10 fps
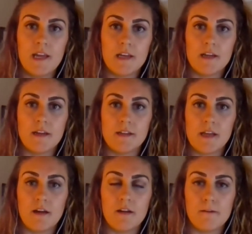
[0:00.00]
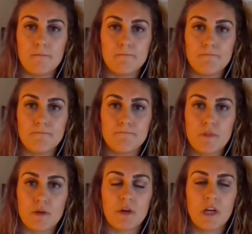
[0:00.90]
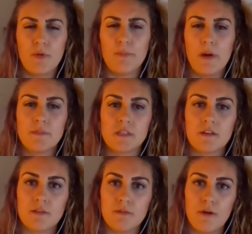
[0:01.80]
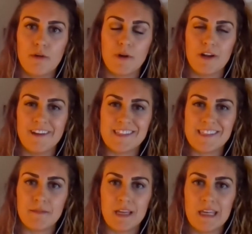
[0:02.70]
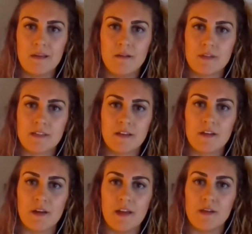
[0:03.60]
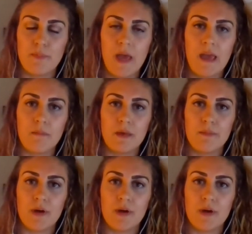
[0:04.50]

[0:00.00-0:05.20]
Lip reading: And there were a couple of bumps along the road where it seemed like he wasn't going to end up paying me,